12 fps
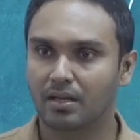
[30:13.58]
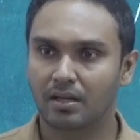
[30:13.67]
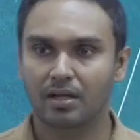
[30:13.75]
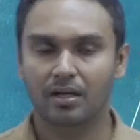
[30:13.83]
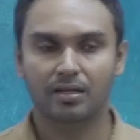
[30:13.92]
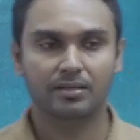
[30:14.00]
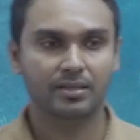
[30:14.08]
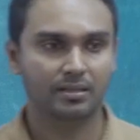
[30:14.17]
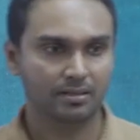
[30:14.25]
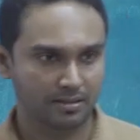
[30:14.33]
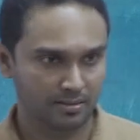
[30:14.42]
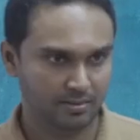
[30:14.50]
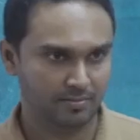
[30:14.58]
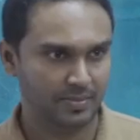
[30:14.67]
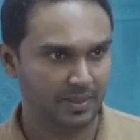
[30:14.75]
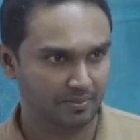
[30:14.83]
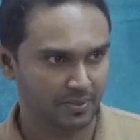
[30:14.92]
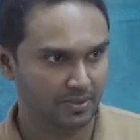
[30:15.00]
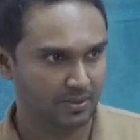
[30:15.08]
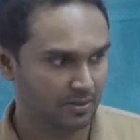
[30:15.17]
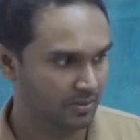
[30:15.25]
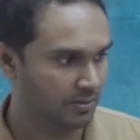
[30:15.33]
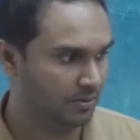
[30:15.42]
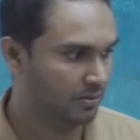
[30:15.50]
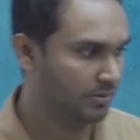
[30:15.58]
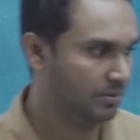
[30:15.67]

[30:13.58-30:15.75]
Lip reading: I'll tell the people. So